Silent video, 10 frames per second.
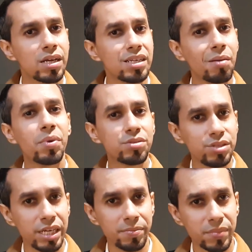Number
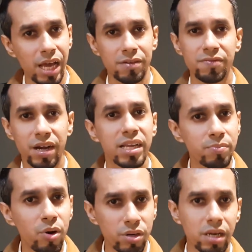three, and very
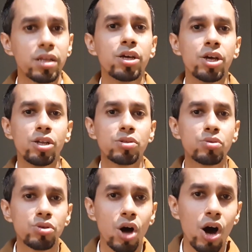important, do
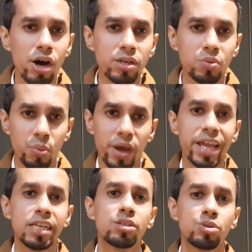not
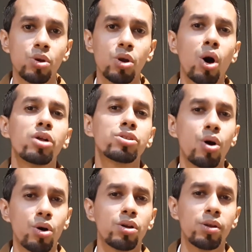wait to launch
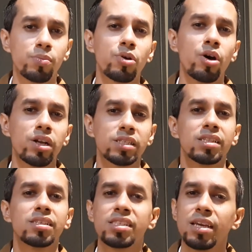all your products at
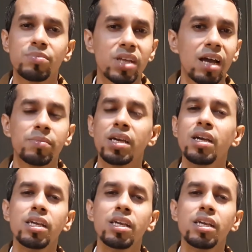the same time.